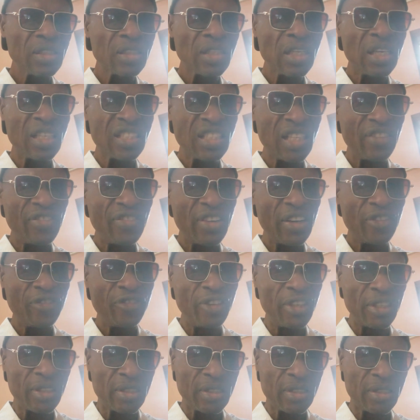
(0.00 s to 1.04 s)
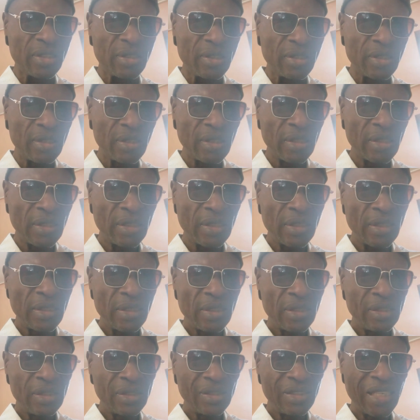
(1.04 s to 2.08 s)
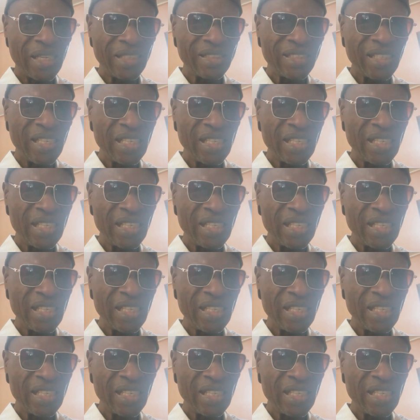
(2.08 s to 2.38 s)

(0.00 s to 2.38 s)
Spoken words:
is cassava flakes that